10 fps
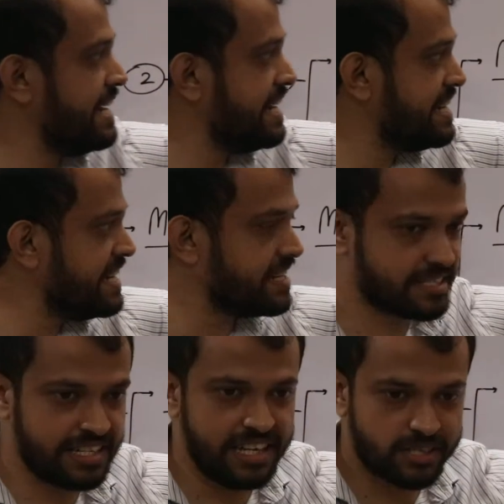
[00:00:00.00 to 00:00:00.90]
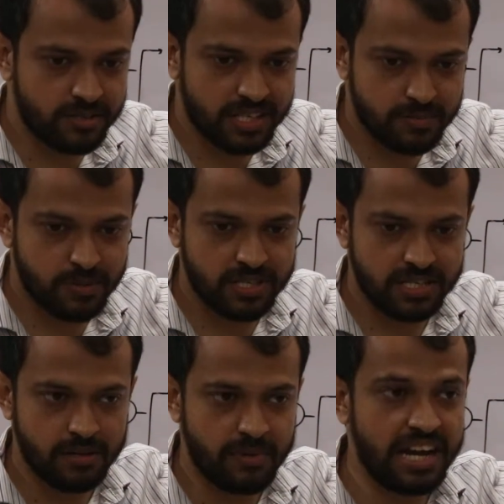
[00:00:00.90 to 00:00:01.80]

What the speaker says: ETS, electron transport system,